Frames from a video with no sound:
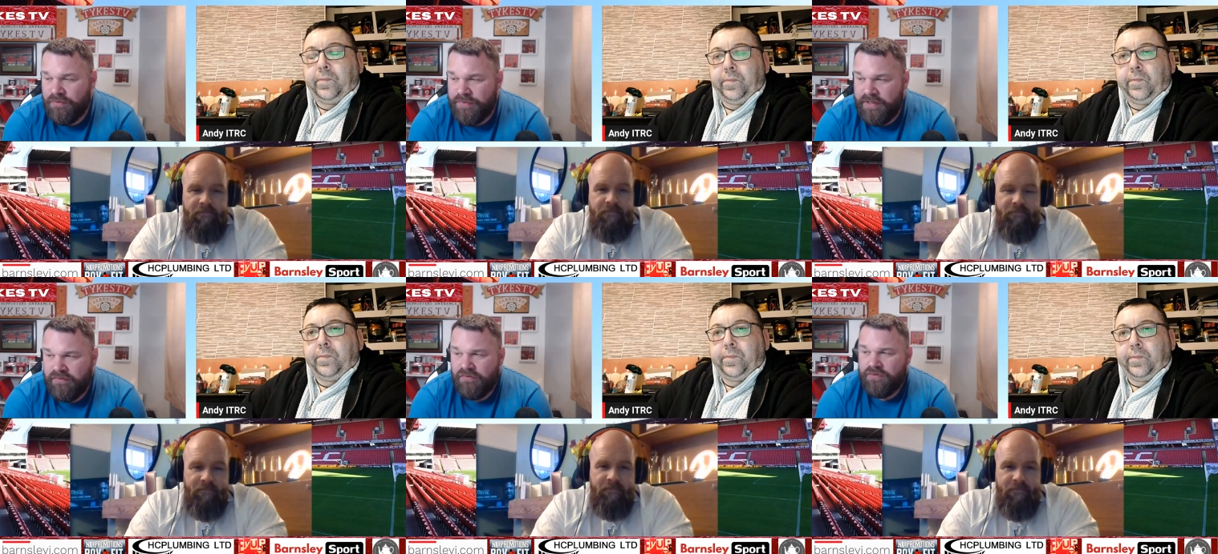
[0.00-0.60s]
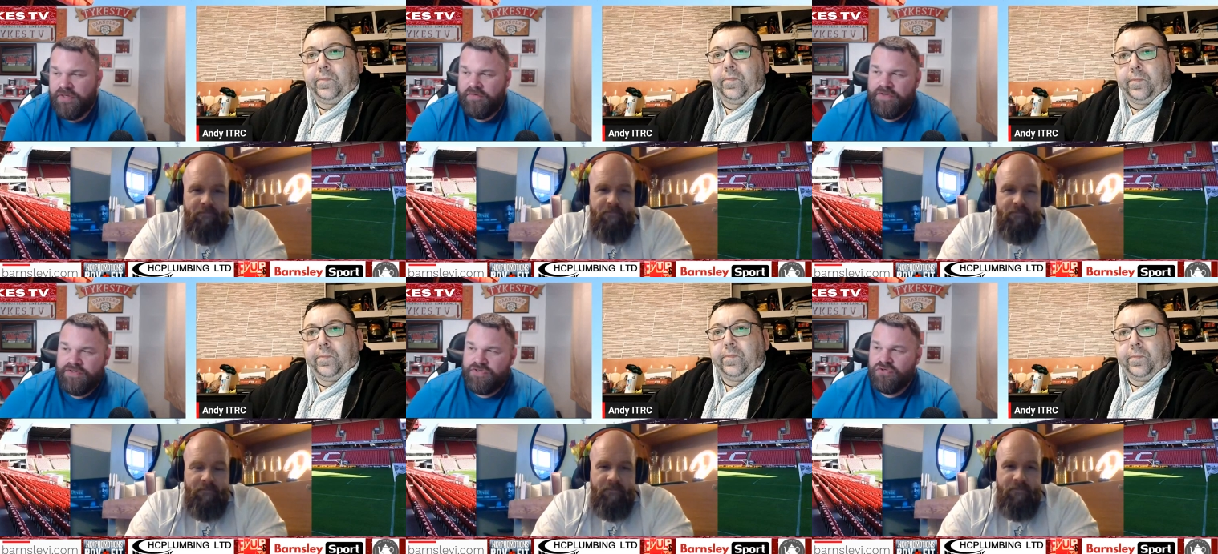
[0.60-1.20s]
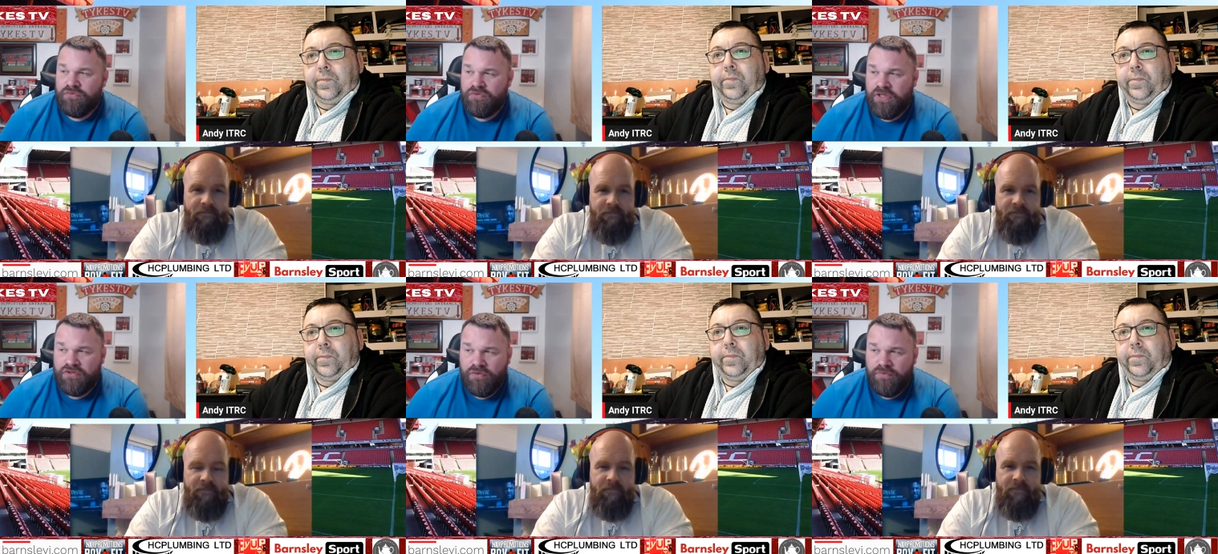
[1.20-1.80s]
Speaker 1: I mean, looking at fixtures
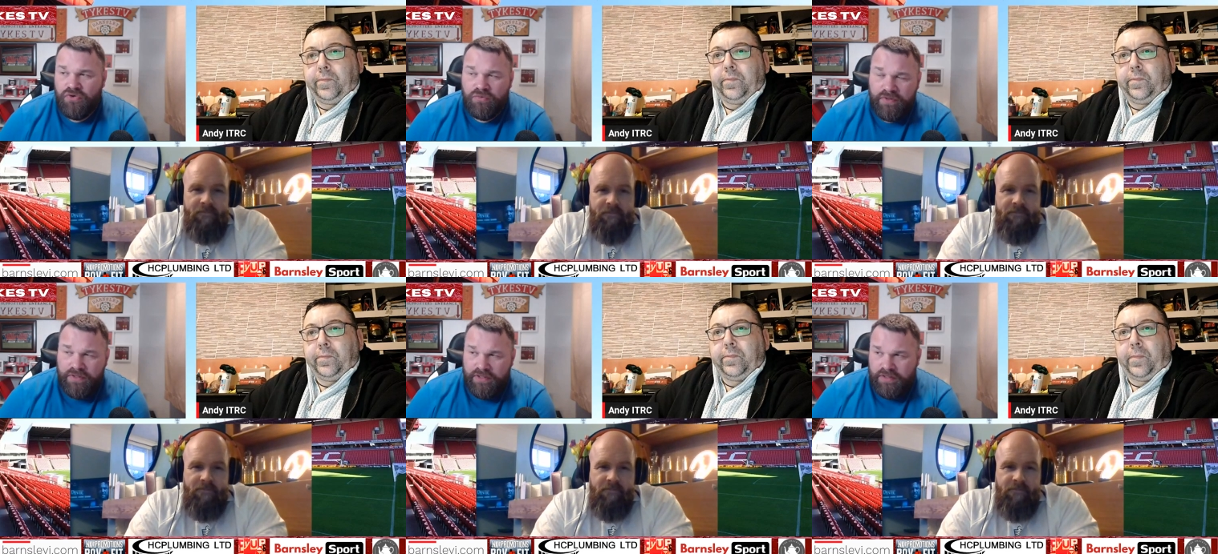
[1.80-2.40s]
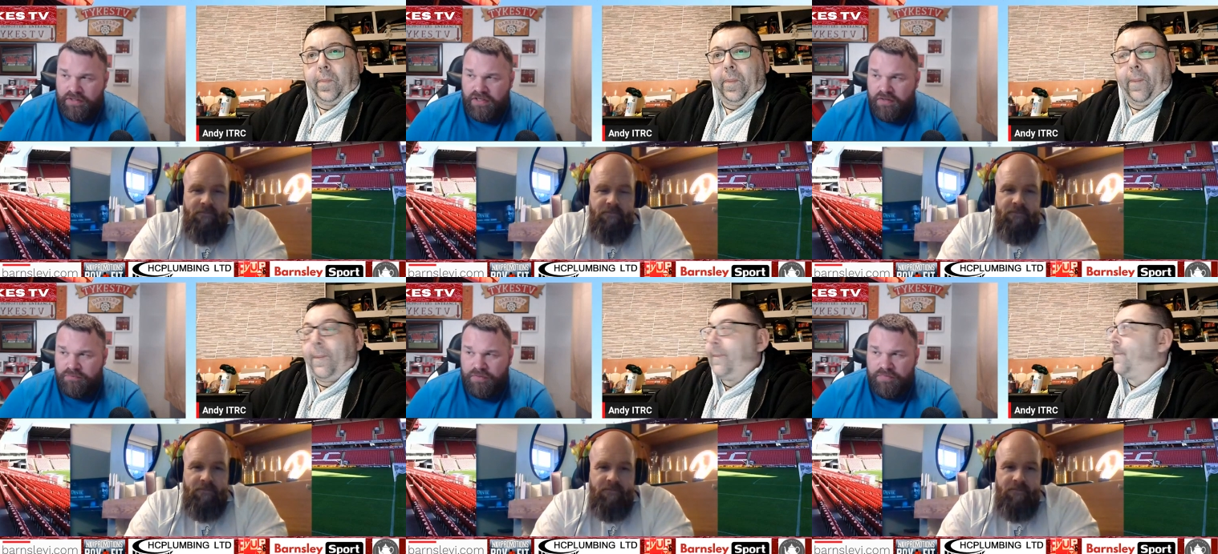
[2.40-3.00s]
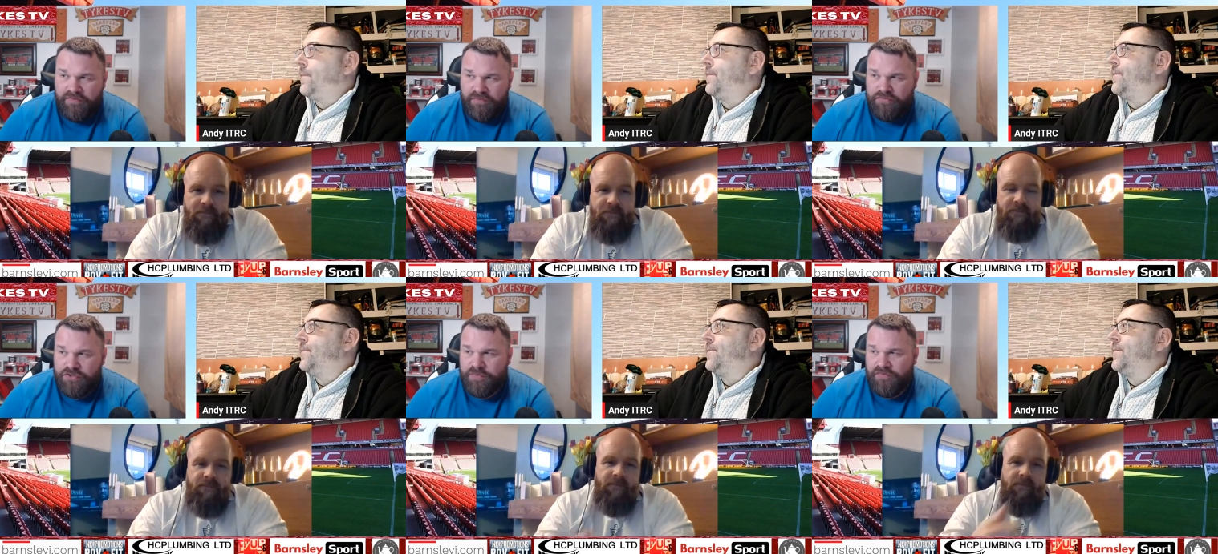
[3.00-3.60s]
uh, coming up, uh, Plymouth,
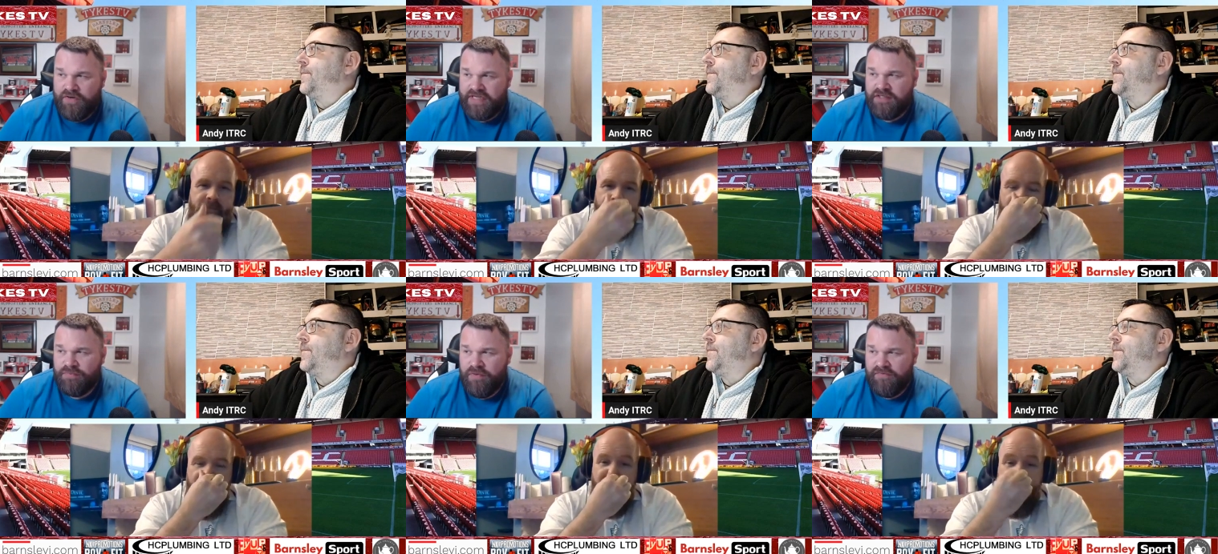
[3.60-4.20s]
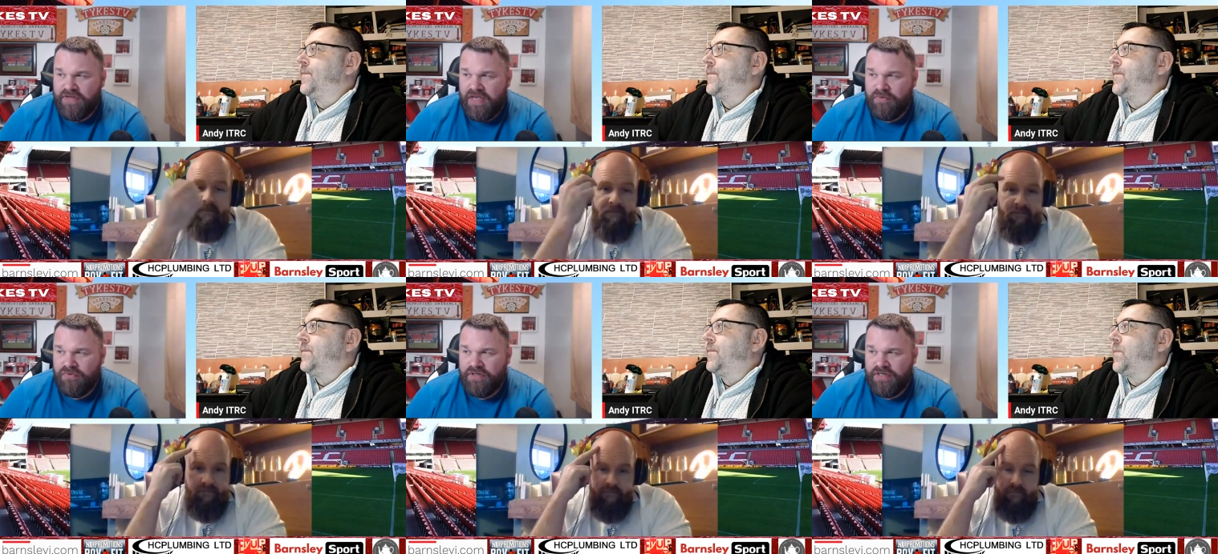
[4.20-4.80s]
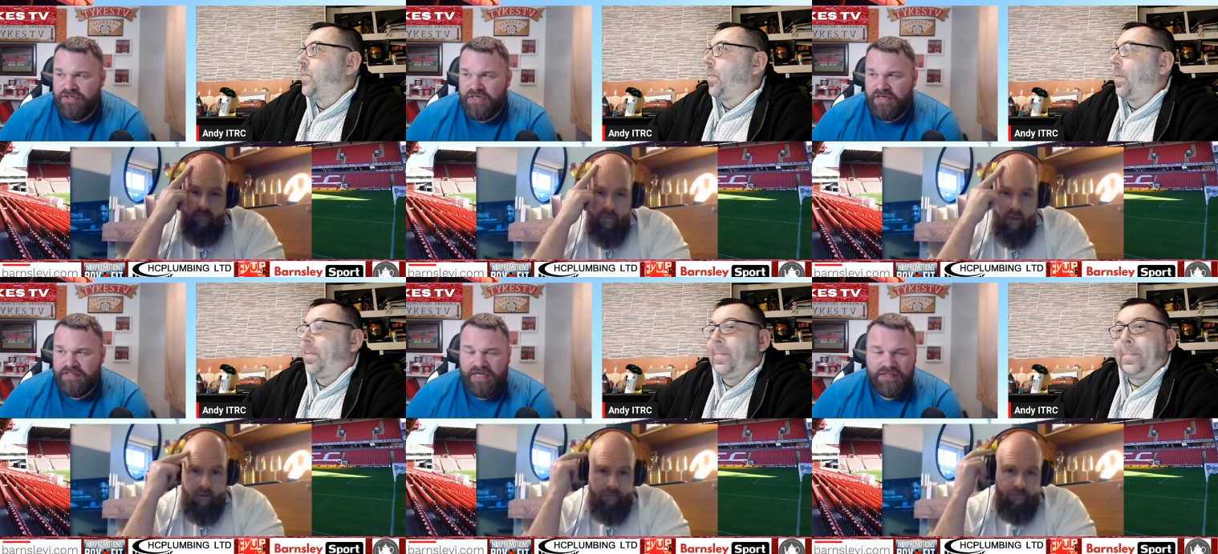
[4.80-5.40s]
and just before I get to Plymouth game, I'm going to give a
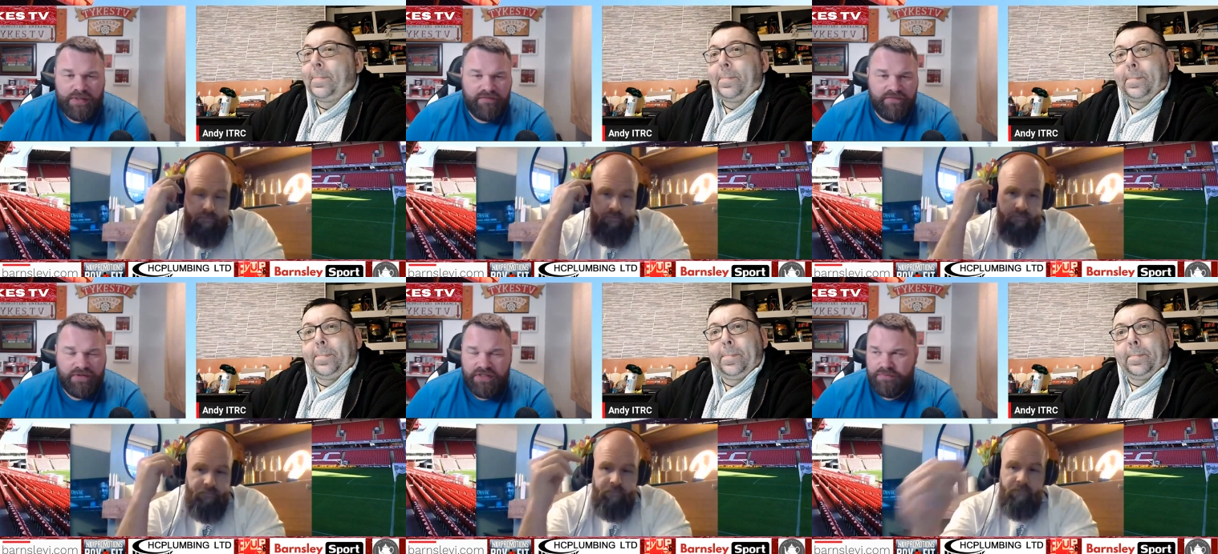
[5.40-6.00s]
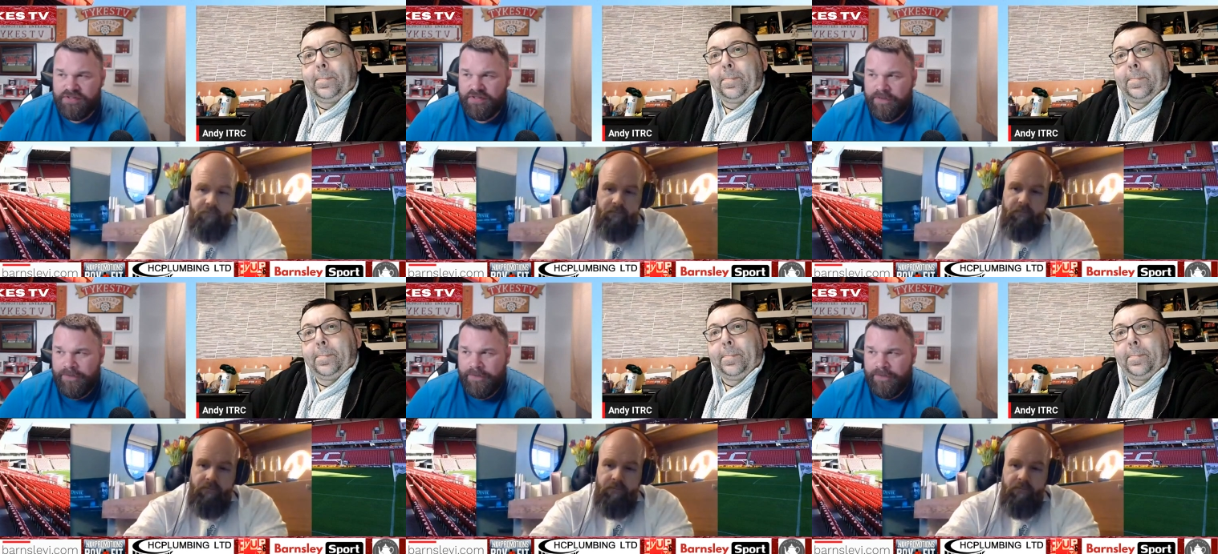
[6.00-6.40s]
shout out to Adam Phillips.